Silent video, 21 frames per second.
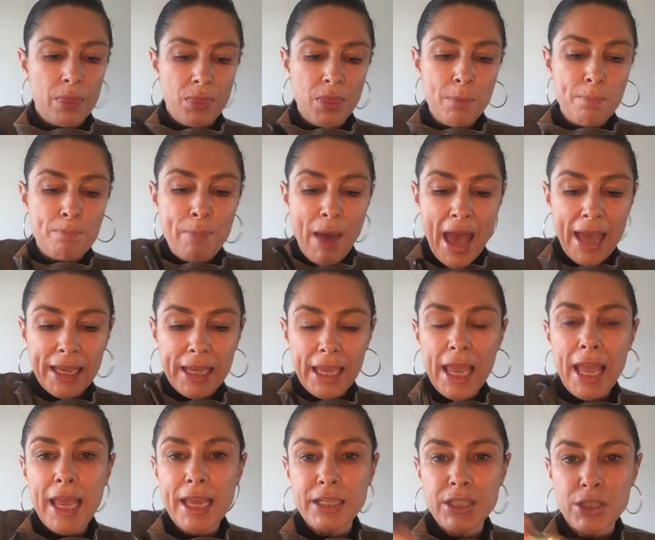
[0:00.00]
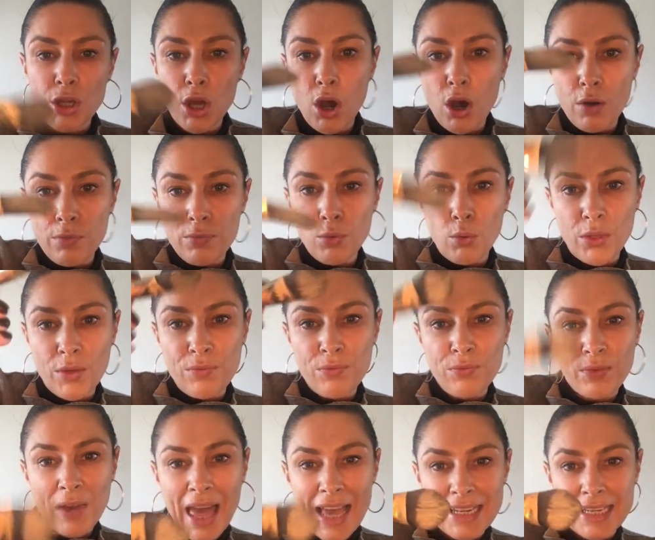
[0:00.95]
the back end of or the
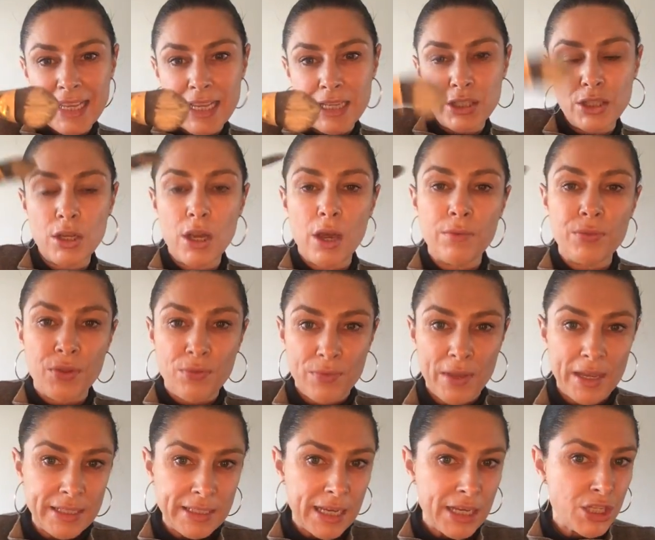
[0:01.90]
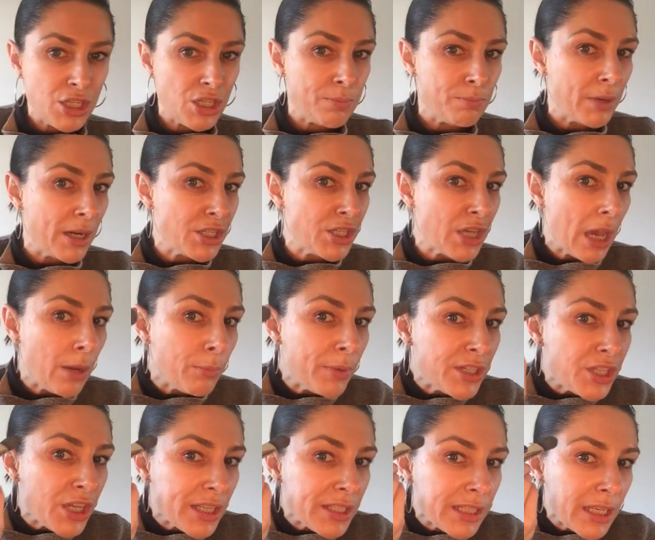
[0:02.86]
flat end of the foundation brush and we're
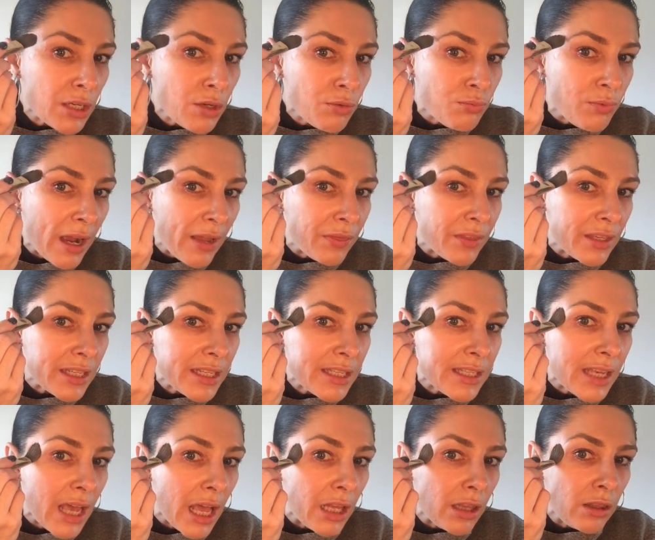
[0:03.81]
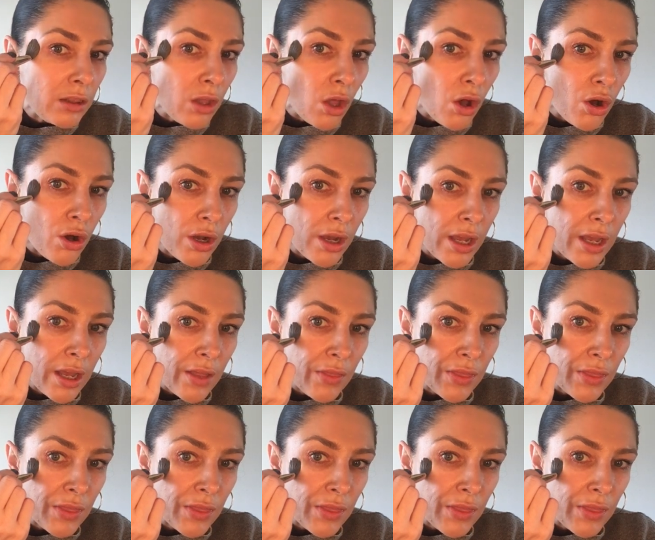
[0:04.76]
just going to run this along